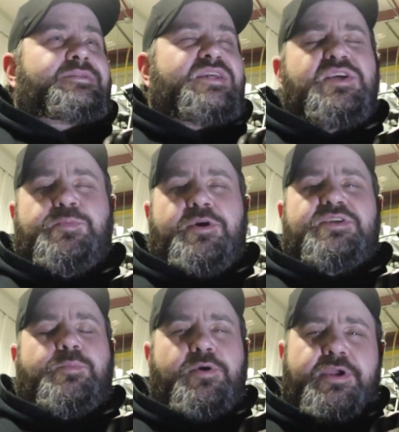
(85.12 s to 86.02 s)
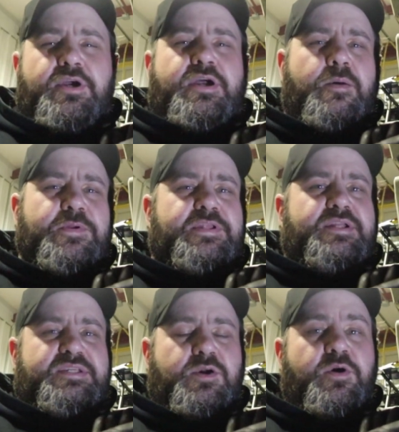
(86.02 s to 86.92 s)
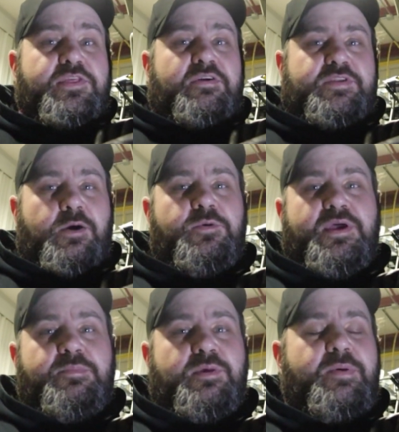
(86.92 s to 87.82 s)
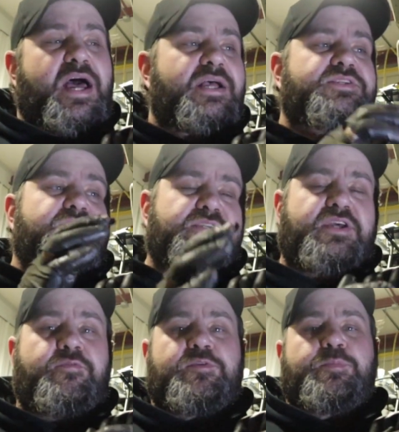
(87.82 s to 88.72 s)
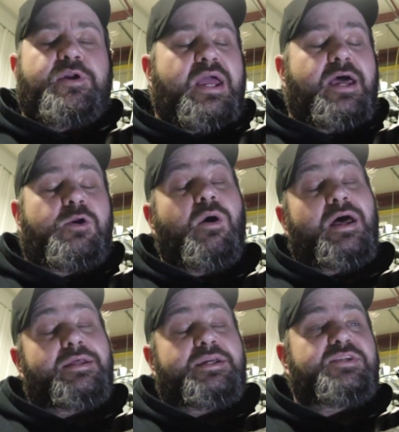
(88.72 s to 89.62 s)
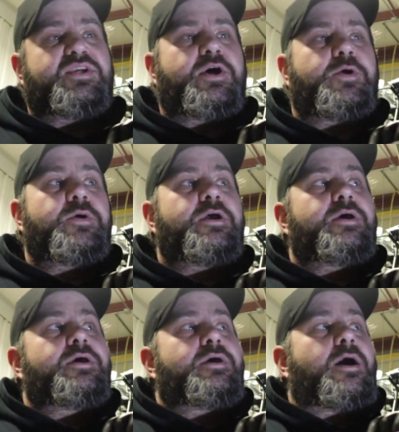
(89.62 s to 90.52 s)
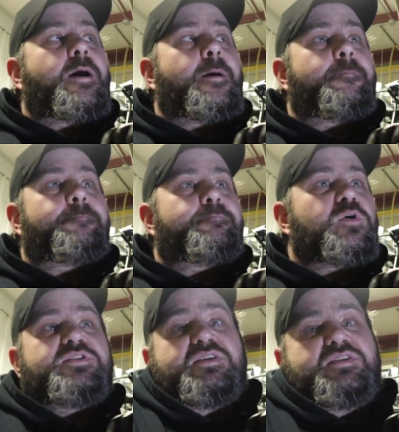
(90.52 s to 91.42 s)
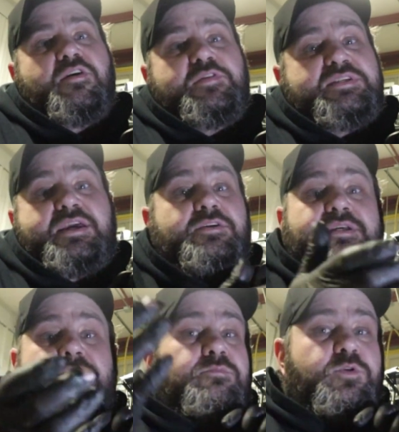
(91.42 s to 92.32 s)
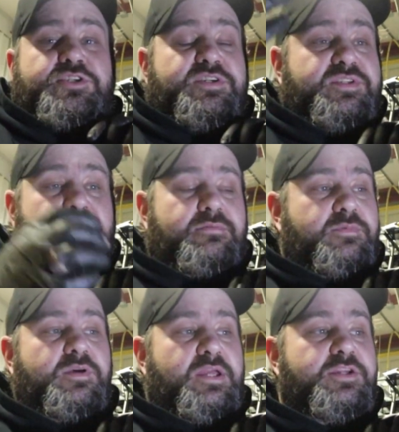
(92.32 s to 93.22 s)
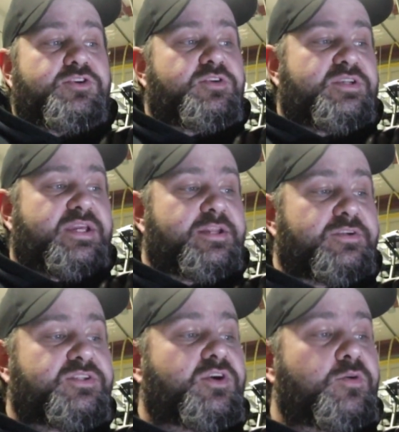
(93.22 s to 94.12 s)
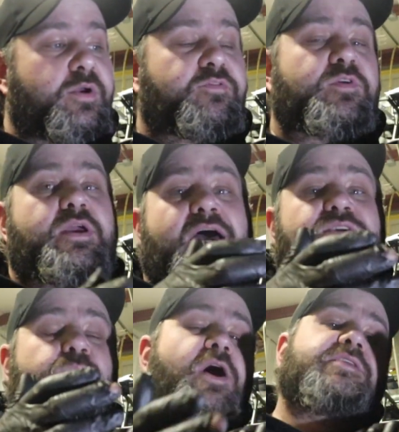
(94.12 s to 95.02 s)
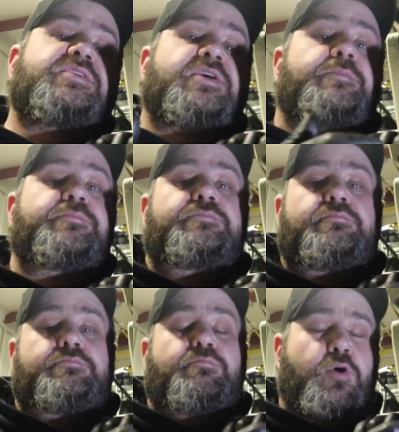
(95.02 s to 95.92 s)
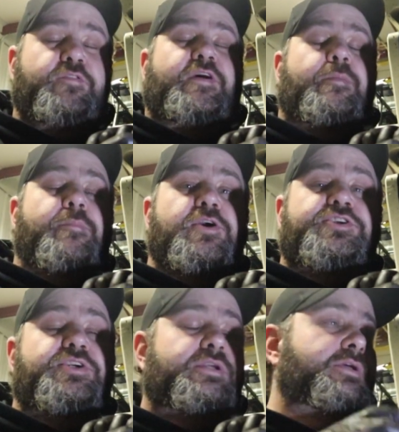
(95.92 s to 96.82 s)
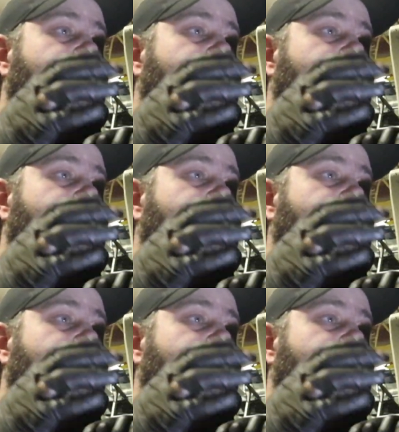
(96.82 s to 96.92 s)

Teespring's a pretty good company to deal with. I've dealt with them in the past. Their stuff is pretty high quality, so most of the stuff is Gildan, which is the industry standard. So if you guys want some more Fab merch,